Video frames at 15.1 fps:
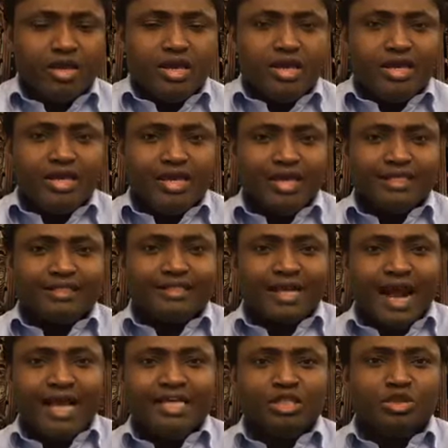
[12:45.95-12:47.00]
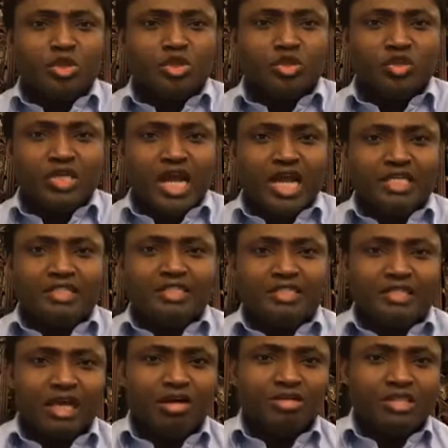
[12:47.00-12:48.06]
He is trying to unite
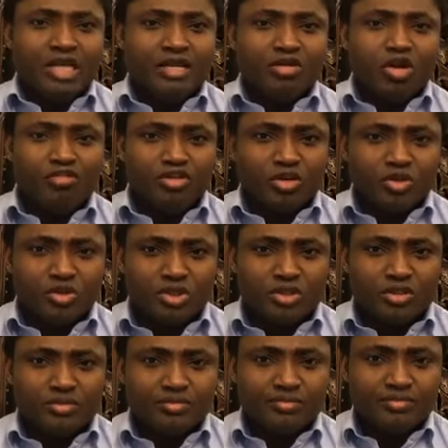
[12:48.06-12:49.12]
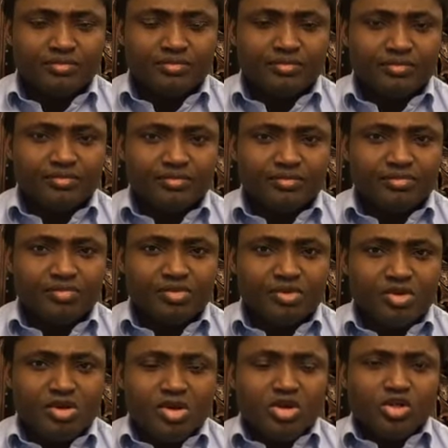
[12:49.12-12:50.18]
southern governors.
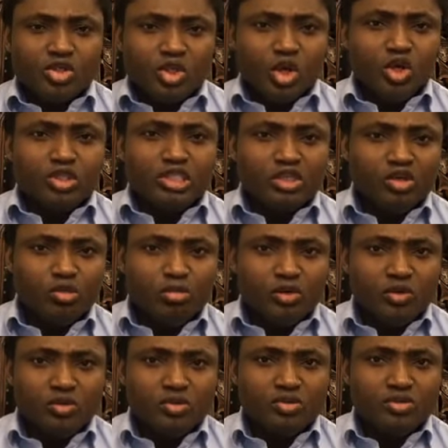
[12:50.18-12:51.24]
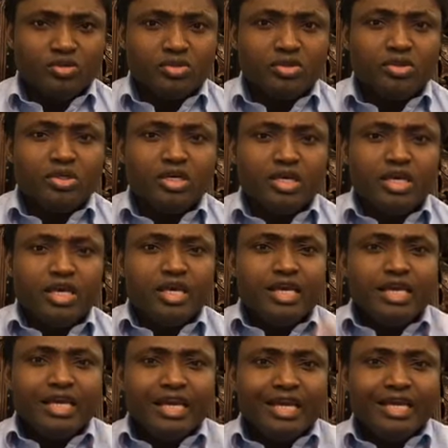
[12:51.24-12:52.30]
So Tinubu,
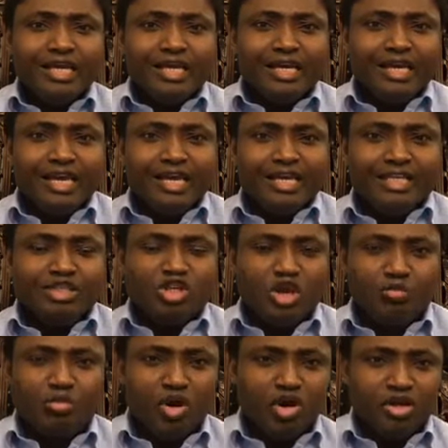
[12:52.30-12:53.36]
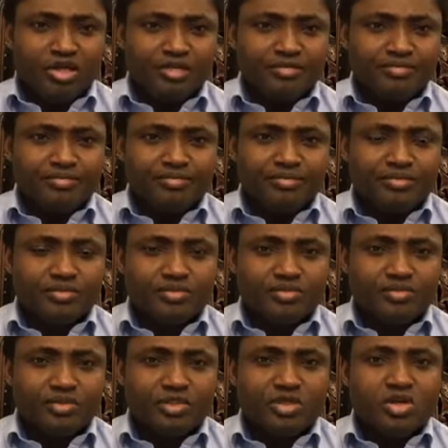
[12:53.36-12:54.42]
he is your boy.
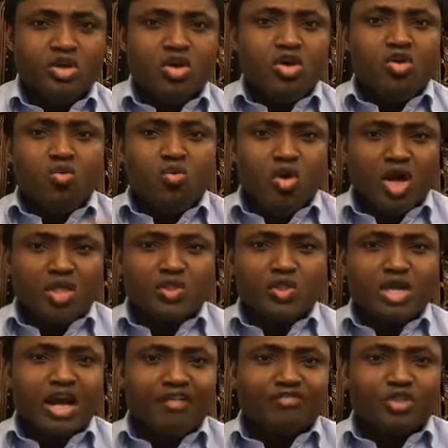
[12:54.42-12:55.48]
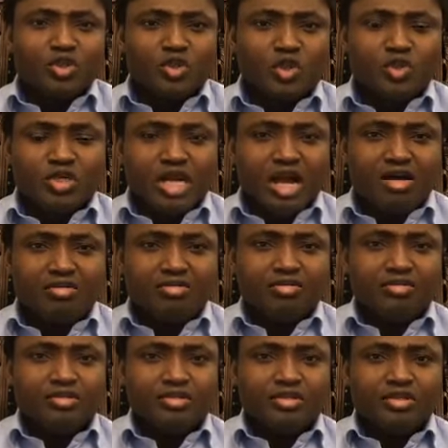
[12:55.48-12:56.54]
What you have to do now
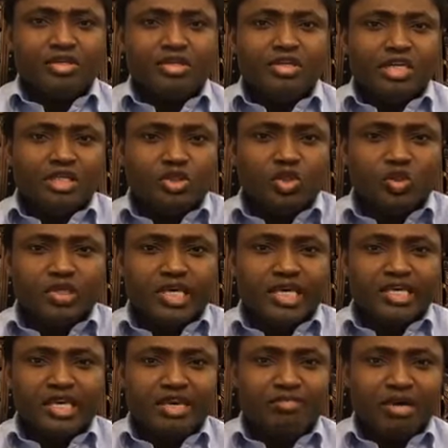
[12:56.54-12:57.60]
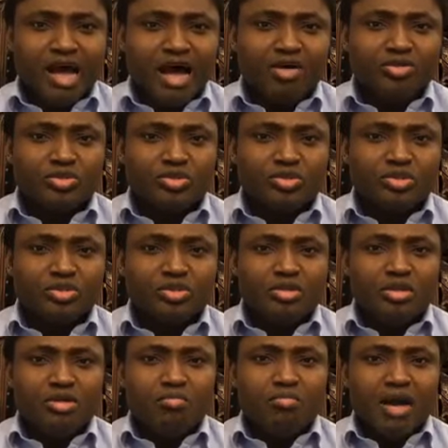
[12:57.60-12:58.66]
is to kick him out
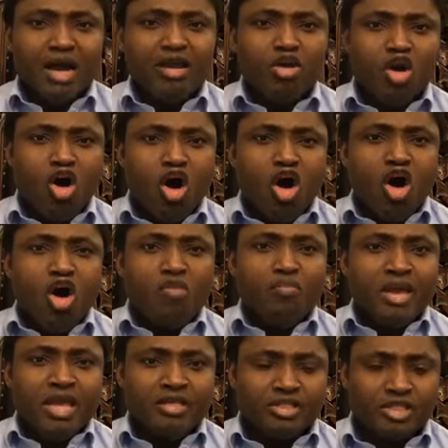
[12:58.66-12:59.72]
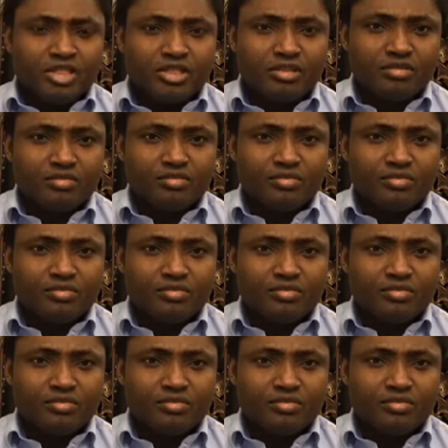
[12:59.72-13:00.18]
by all means